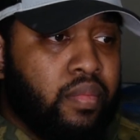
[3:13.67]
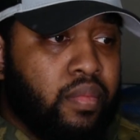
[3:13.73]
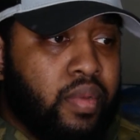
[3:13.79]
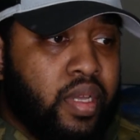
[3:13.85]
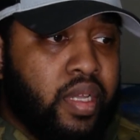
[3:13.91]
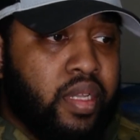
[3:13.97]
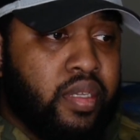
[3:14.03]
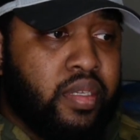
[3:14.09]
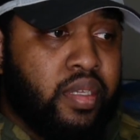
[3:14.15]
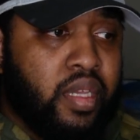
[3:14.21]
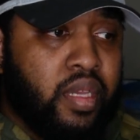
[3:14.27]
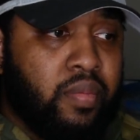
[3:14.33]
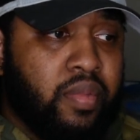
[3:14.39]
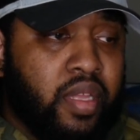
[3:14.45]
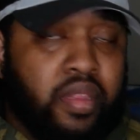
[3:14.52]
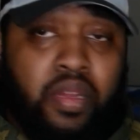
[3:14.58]
It
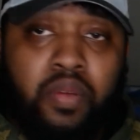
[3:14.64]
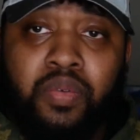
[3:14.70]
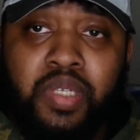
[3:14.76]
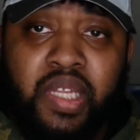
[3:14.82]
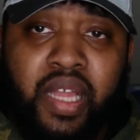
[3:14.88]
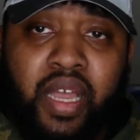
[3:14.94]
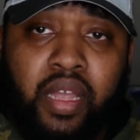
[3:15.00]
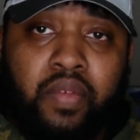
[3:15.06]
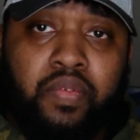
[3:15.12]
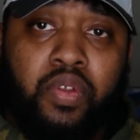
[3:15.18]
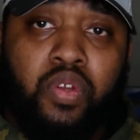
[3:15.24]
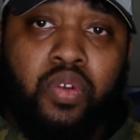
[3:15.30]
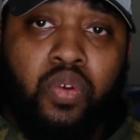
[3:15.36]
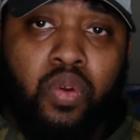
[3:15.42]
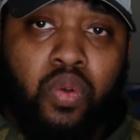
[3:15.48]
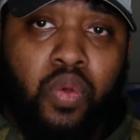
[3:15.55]
seemed that there was a lack of
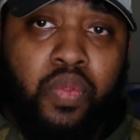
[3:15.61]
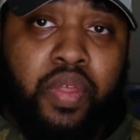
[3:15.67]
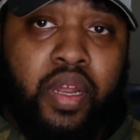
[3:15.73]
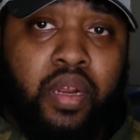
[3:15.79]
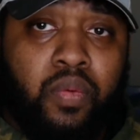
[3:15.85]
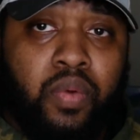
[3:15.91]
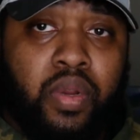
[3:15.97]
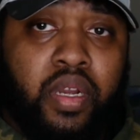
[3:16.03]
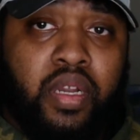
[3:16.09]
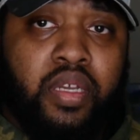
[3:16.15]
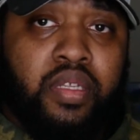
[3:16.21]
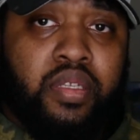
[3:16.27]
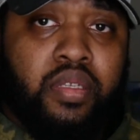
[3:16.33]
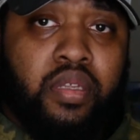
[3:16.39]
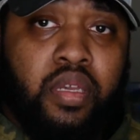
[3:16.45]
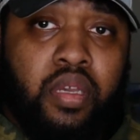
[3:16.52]
control there,
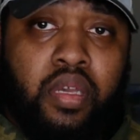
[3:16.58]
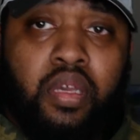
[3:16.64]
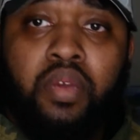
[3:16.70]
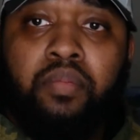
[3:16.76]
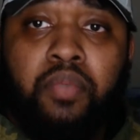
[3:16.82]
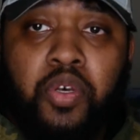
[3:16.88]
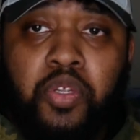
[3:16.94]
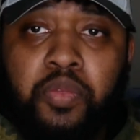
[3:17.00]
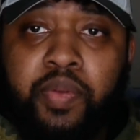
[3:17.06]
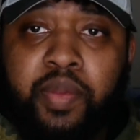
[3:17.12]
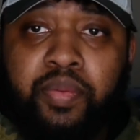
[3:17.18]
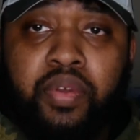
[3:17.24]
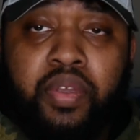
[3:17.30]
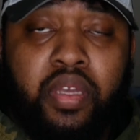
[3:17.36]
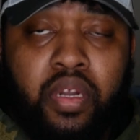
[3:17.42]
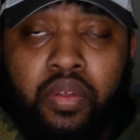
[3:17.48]
whereas most
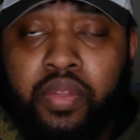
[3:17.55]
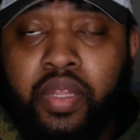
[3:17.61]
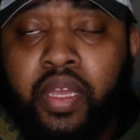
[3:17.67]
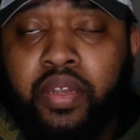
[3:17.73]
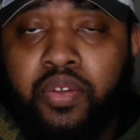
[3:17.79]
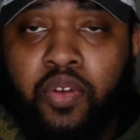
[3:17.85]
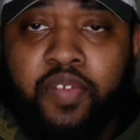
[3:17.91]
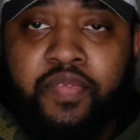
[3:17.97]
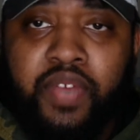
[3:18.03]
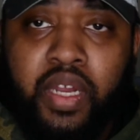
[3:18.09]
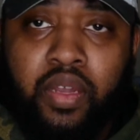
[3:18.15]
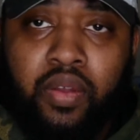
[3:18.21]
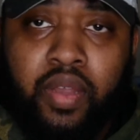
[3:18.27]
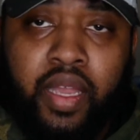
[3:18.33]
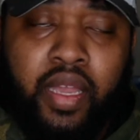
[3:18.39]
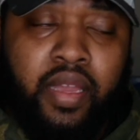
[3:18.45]
people, they enjoy
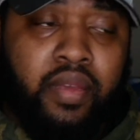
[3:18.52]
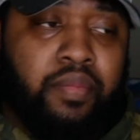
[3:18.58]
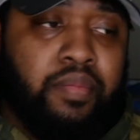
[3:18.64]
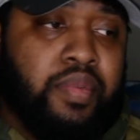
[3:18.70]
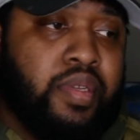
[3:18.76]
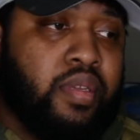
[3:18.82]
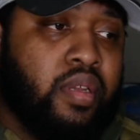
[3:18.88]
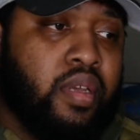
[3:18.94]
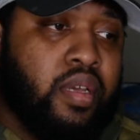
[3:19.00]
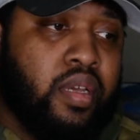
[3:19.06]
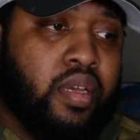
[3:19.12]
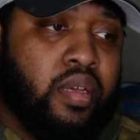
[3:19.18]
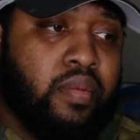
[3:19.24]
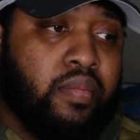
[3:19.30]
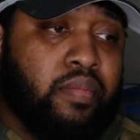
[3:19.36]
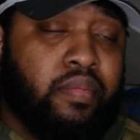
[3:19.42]
video games,
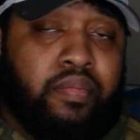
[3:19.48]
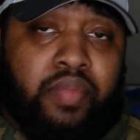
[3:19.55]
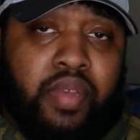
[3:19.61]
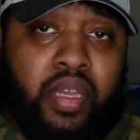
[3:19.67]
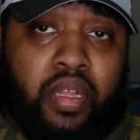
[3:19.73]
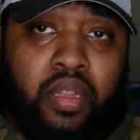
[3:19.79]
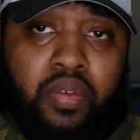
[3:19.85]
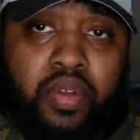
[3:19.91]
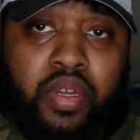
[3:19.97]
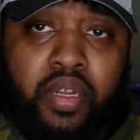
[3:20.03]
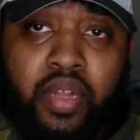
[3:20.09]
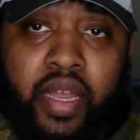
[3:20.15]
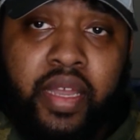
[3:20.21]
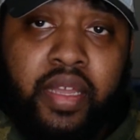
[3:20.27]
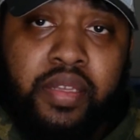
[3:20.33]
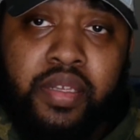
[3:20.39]
me included.
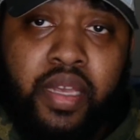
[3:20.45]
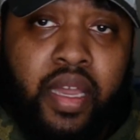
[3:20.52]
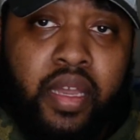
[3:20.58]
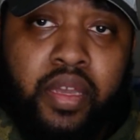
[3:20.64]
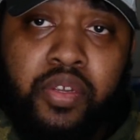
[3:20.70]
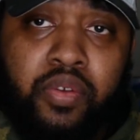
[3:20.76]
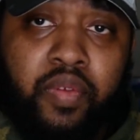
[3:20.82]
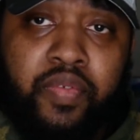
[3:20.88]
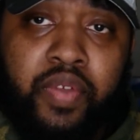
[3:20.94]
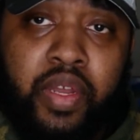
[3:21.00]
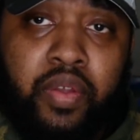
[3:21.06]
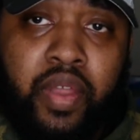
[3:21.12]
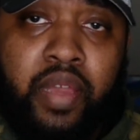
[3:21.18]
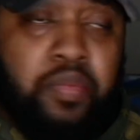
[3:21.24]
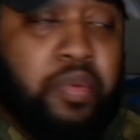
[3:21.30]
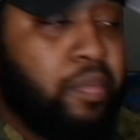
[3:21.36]
I can say I enjoy video
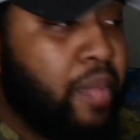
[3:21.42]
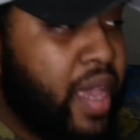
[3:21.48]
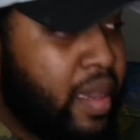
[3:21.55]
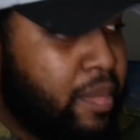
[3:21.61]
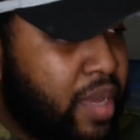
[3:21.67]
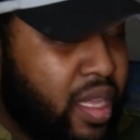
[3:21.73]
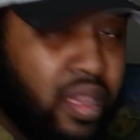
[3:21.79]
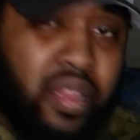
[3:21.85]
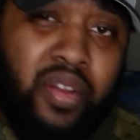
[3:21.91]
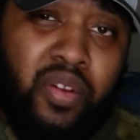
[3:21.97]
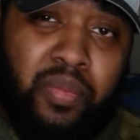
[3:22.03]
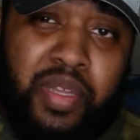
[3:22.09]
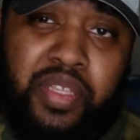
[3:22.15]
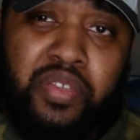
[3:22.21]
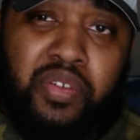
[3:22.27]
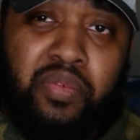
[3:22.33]
games, maybe a little
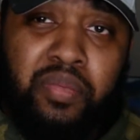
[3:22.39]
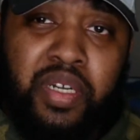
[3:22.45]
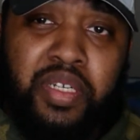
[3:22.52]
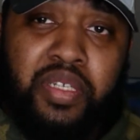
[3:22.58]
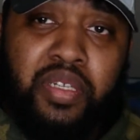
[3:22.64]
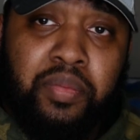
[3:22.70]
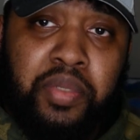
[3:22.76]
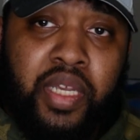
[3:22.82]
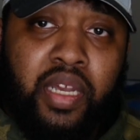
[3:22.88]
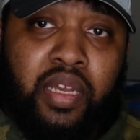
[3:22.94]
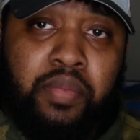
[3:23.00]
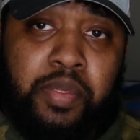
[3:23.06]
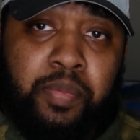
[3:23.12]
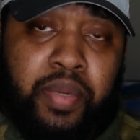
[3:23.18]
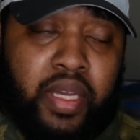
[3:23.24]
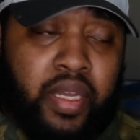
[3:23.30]
bit too much
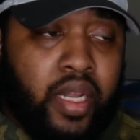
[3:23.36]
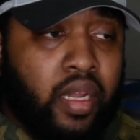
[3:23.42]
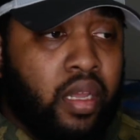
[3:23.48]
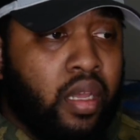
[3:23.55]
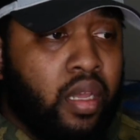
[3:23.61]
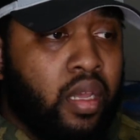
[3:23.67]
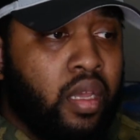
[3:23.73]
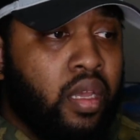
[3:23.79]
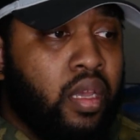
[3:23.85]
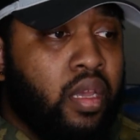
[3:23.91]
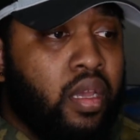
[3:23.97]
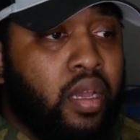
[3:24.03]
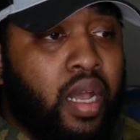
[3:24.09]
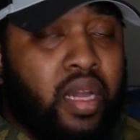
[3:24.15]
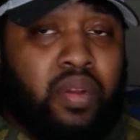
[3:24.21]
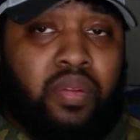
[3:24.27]
sometimes, but
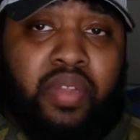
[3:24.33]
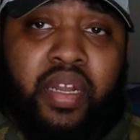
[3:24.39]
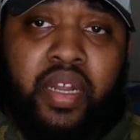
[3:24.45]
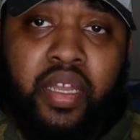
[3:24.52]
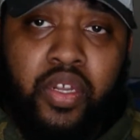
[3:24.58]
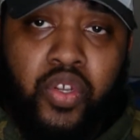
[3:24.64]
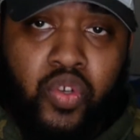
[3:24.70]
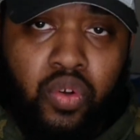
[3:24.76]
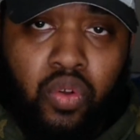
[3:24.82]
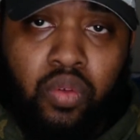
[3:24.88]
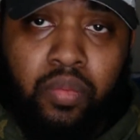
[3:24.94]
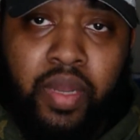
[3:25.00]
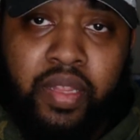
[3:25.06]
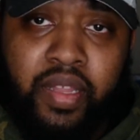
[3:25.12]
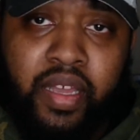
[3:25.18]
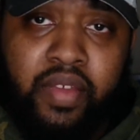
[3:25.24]
I don't let it control
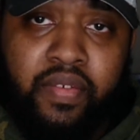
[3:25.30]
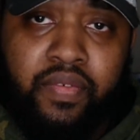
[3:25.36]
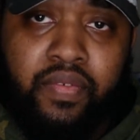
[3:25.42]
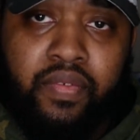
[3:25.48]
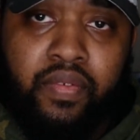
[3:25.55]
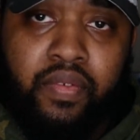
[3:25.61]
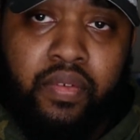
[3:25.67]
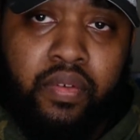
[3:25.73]
my life.